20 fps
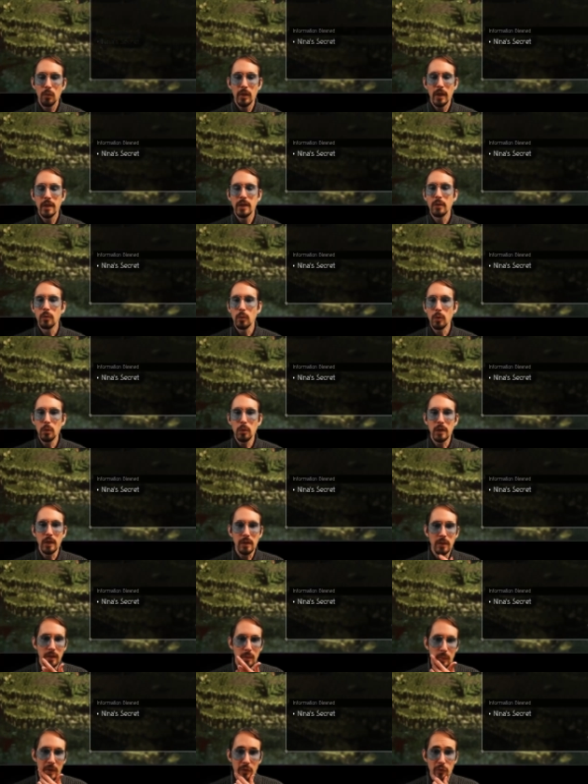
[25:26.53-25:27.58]
Hopefully I didn't ruin
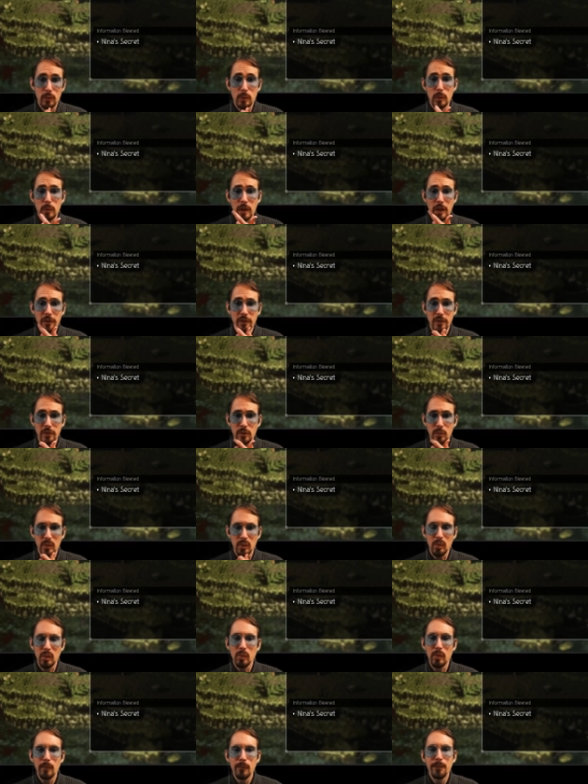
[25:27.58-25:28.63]
anything by scrutinizing so
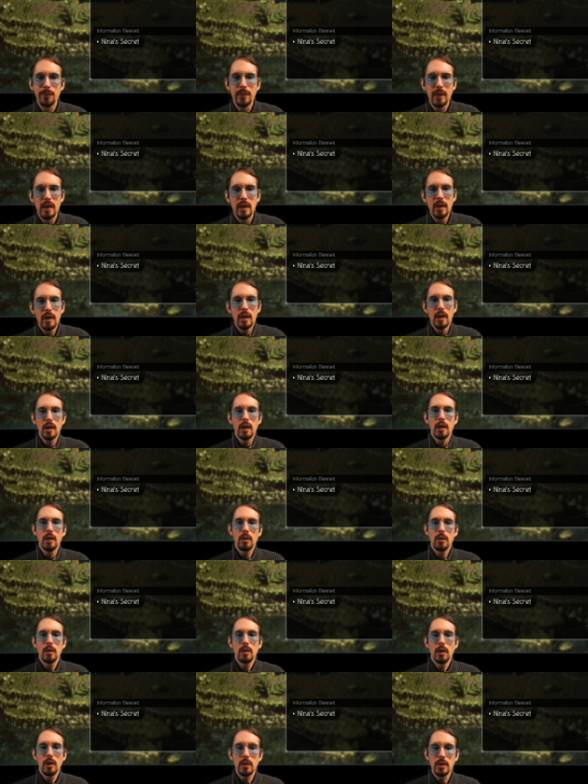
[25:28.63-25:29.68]
many people.
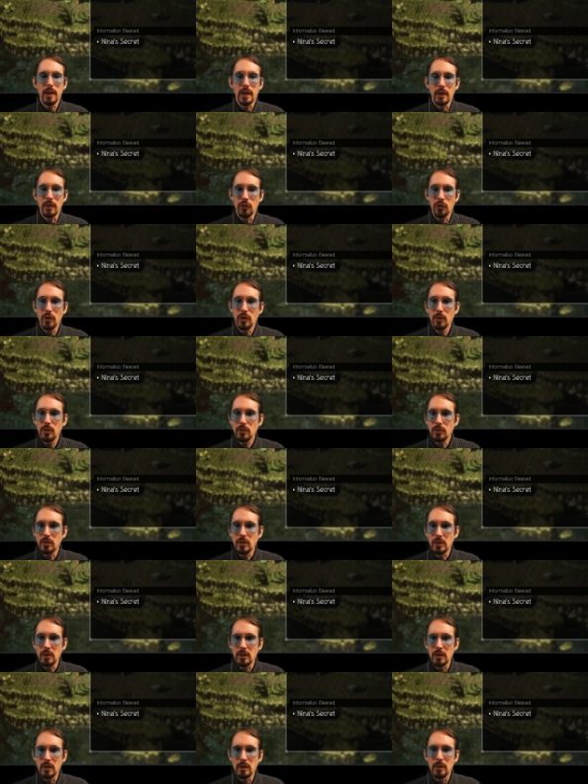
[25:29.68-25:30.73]
Okay, she knows
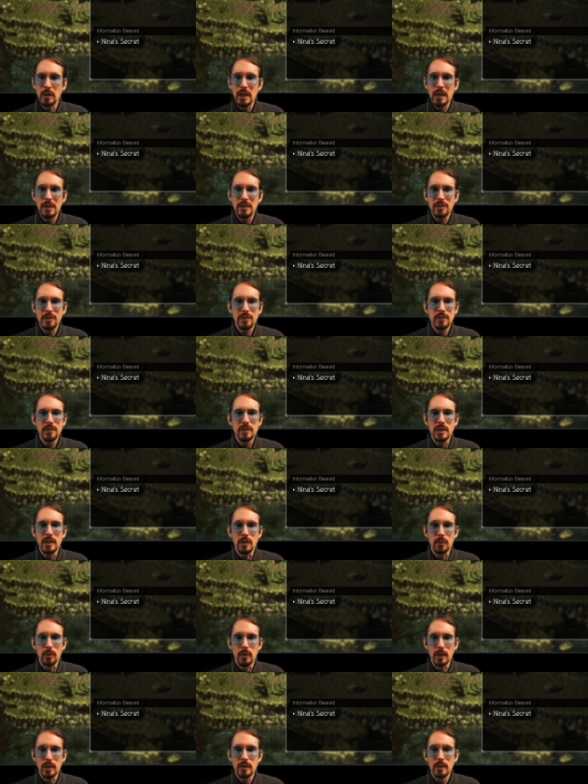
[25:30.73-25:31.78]
Nina's
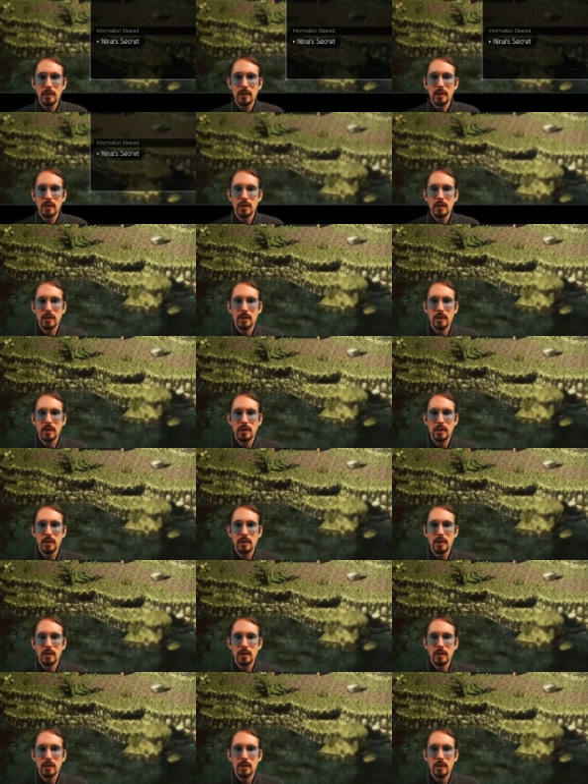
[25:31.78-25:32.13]
secret.